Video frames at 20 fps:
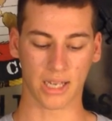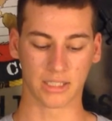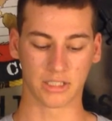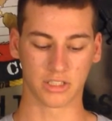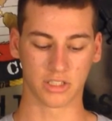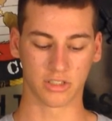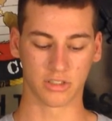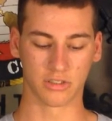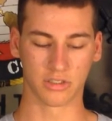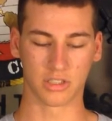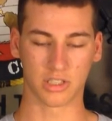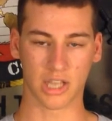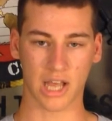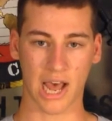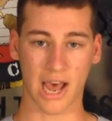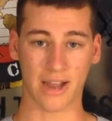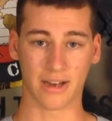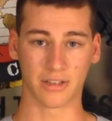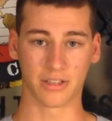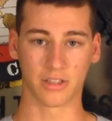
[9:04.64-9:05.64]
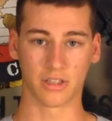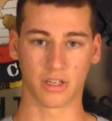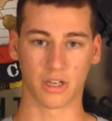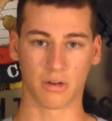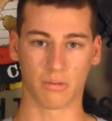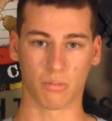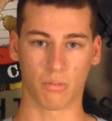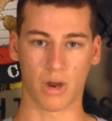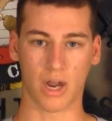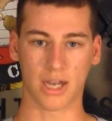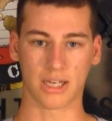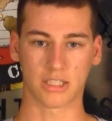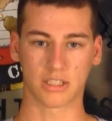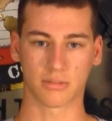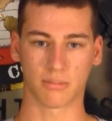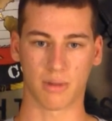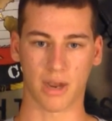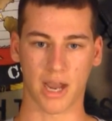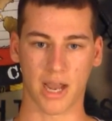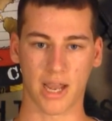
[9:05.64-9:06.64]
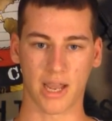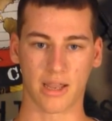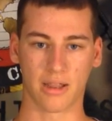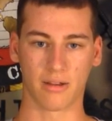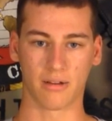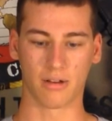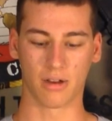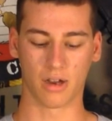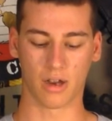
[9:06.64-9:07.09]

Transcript: I choose that, you can watch my